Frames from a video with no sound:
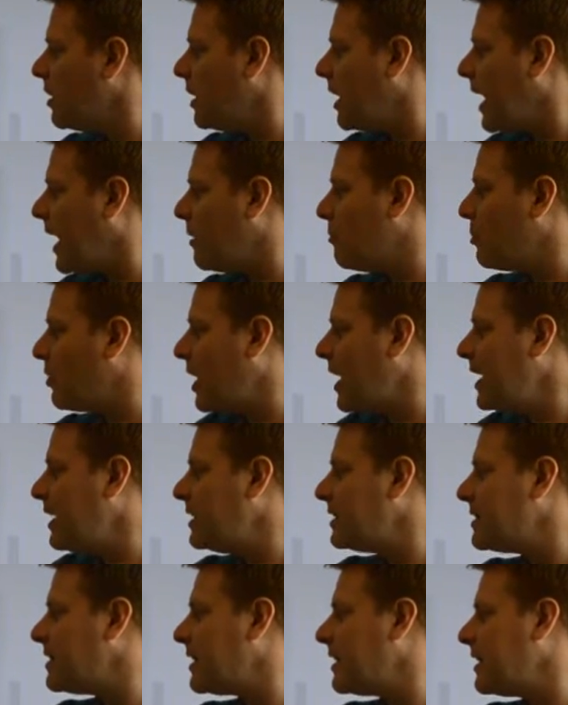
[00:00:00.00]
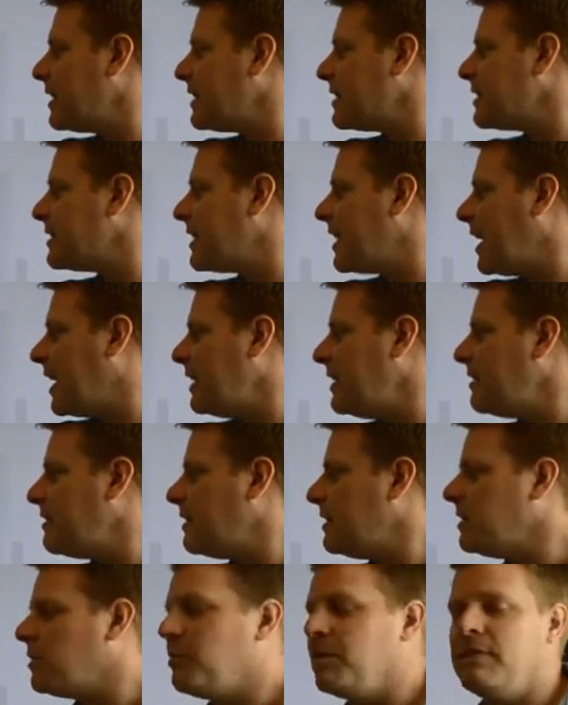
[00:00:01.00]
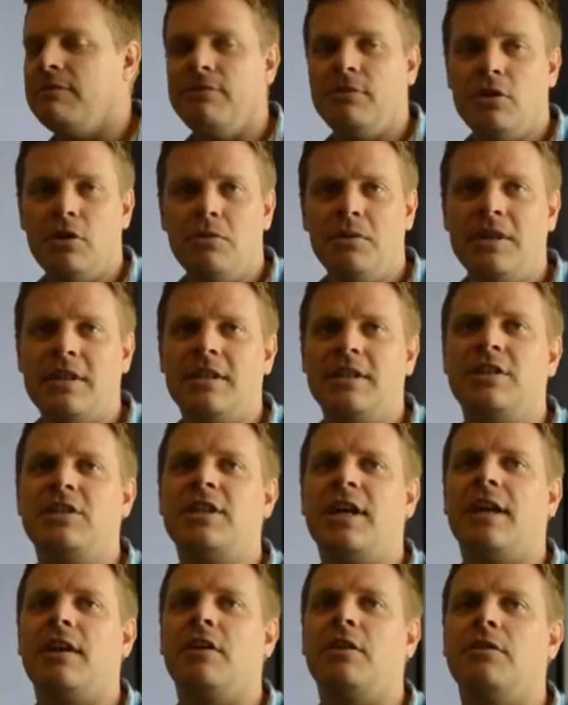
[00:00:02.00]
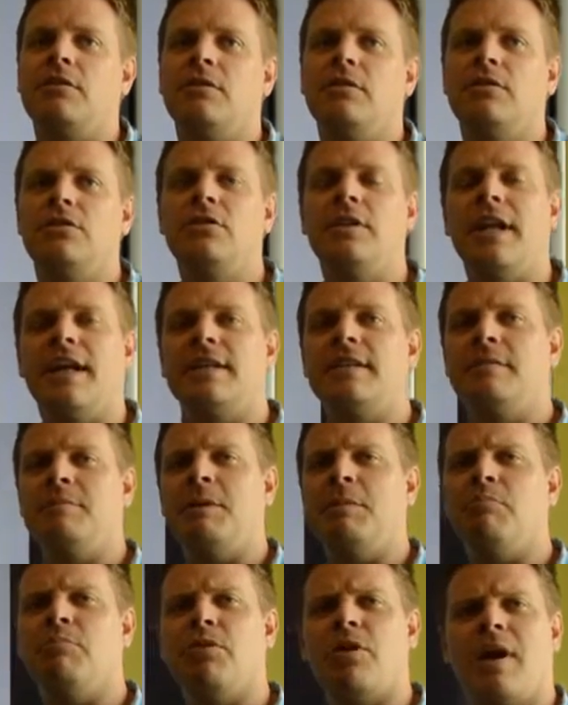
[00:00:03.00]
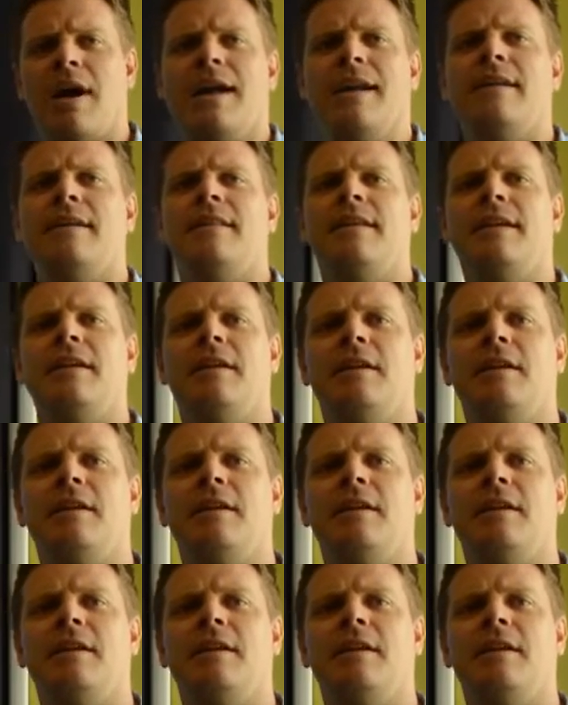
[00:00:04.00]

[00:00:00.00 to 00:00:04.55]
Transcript: our brain is telling us that anything that we view in this shadow should actually be brighter than it